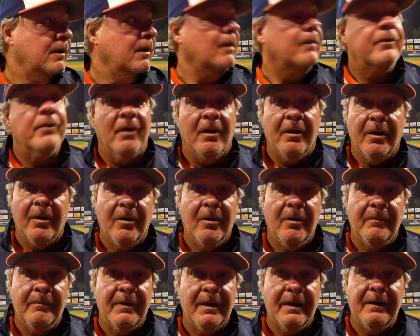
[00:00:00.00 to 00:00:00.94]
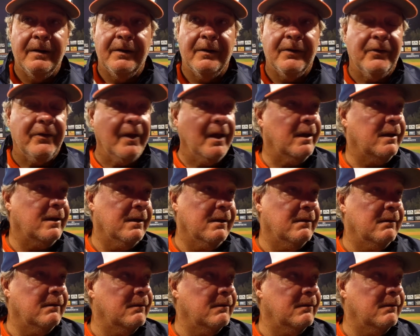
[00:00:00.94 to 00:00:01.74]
a solo home run in the second,